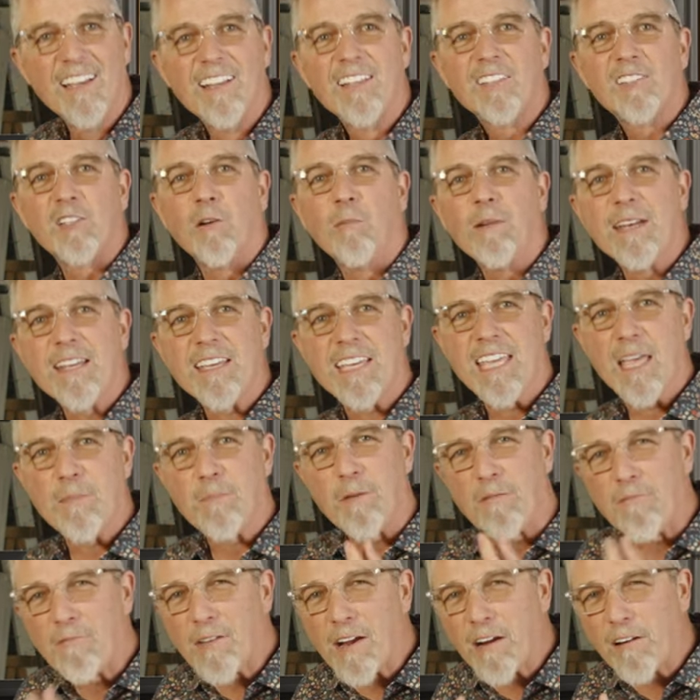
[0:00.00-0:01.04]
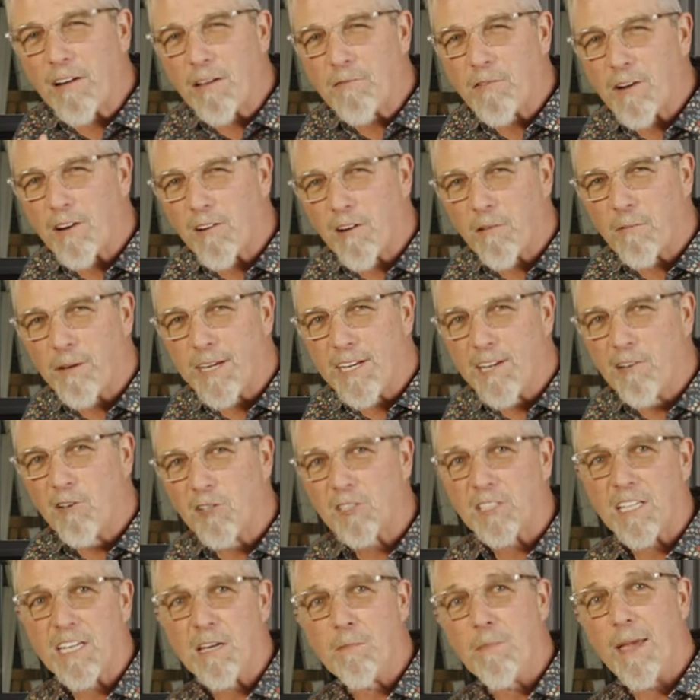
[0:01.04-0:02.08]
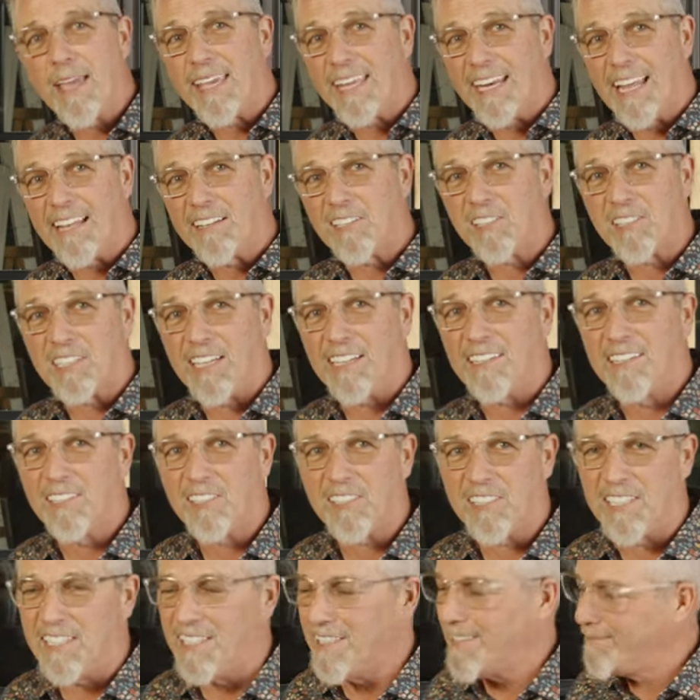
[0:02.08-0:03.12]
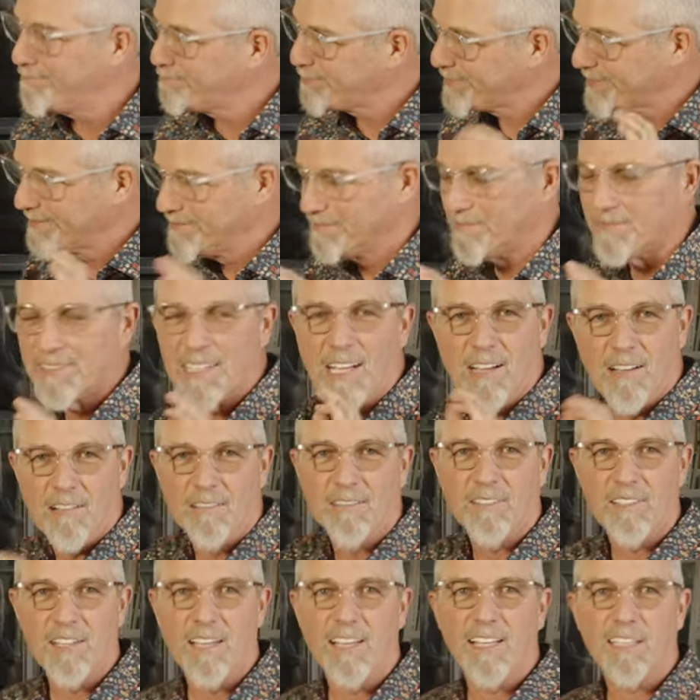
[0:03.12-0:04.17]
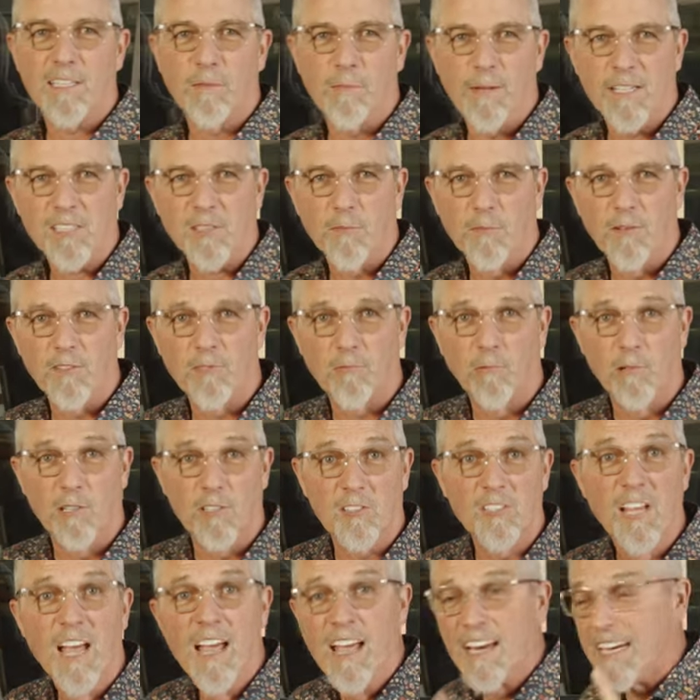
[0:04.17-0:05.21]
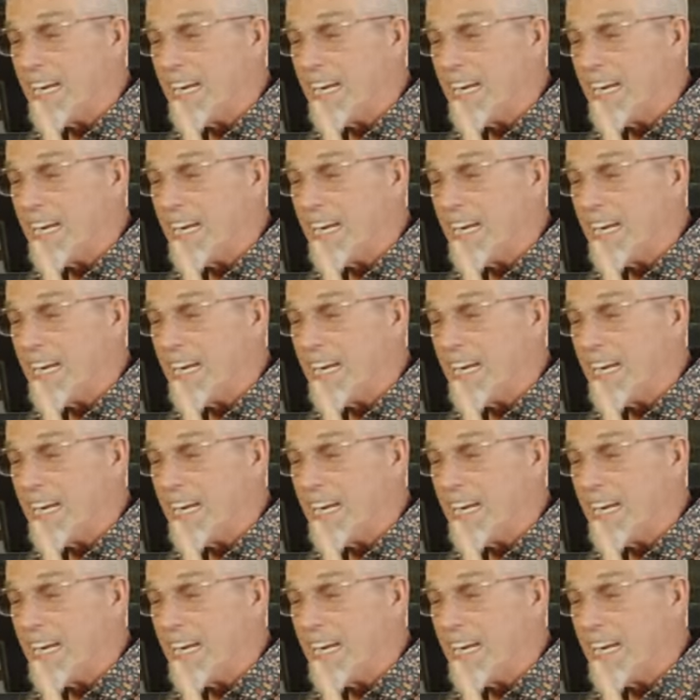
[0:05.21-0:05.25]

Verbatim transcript: So when you keep it very, very reduced and you make it out of stainless steel, oh, you get the best of both worlds.